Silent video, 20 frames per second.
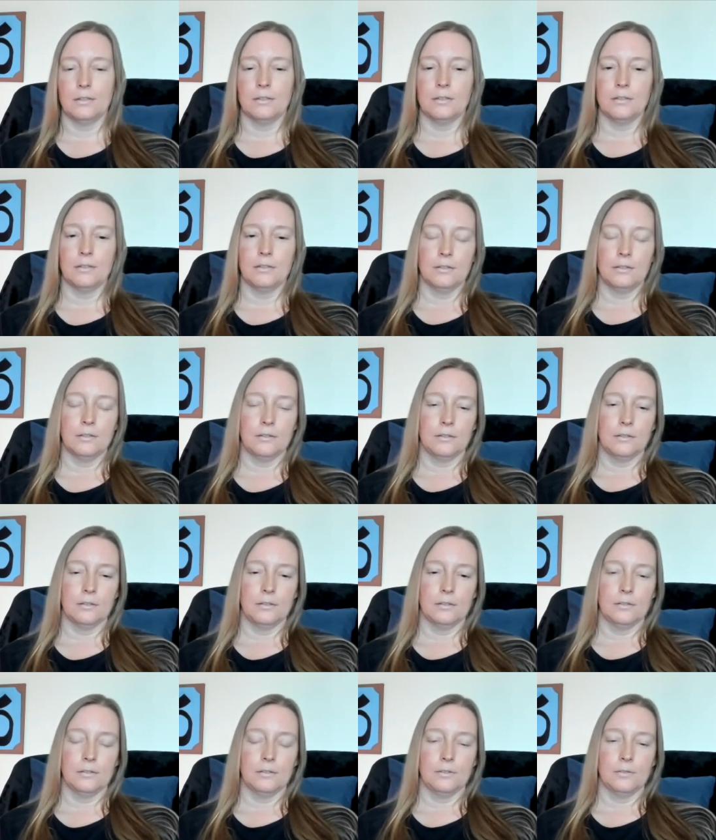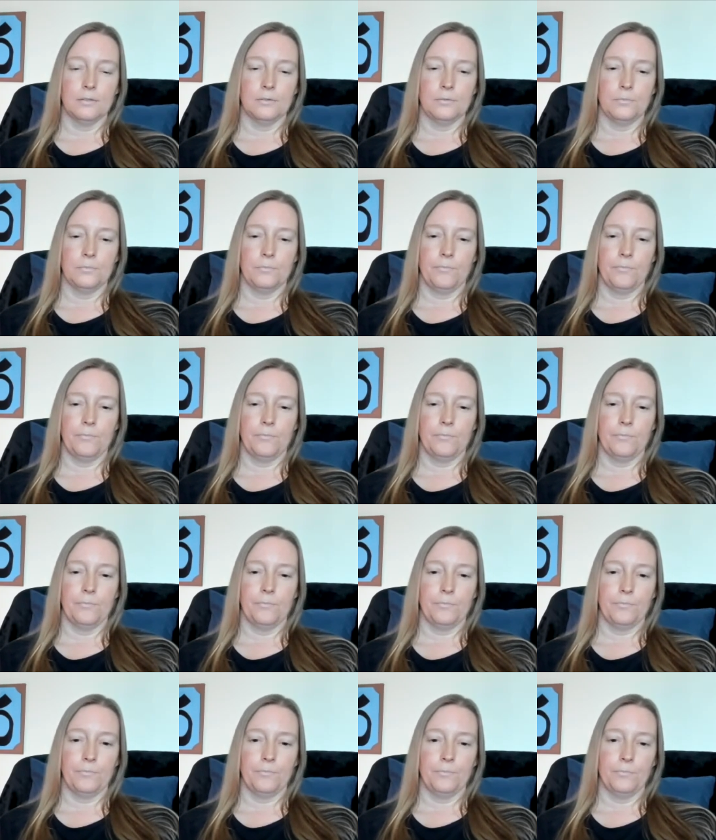
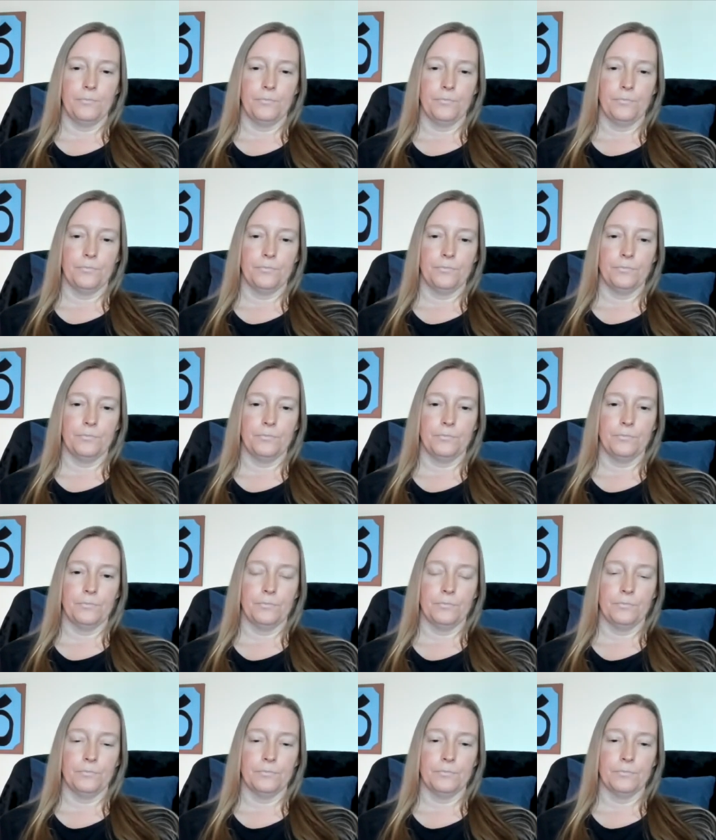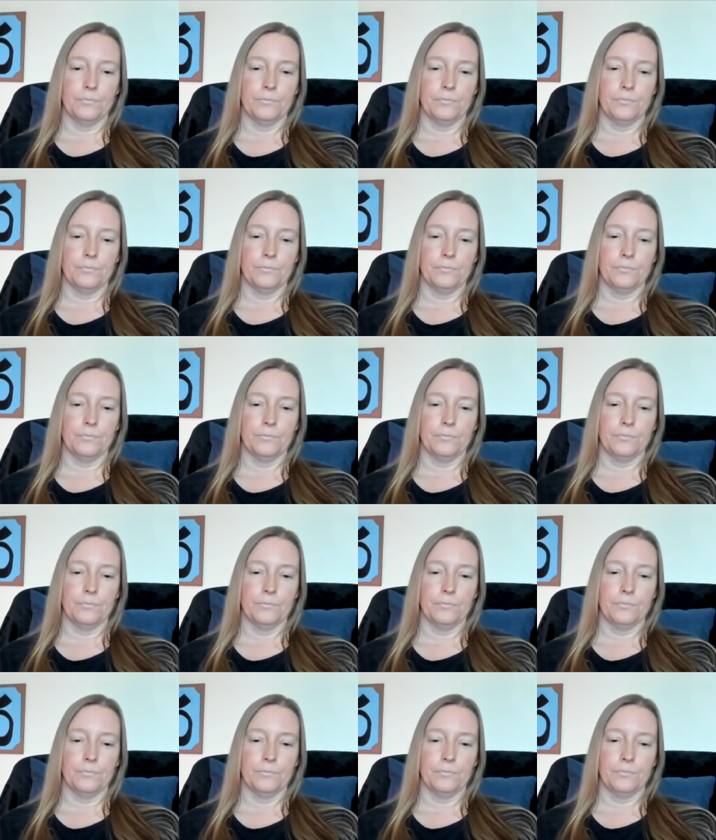[no speech]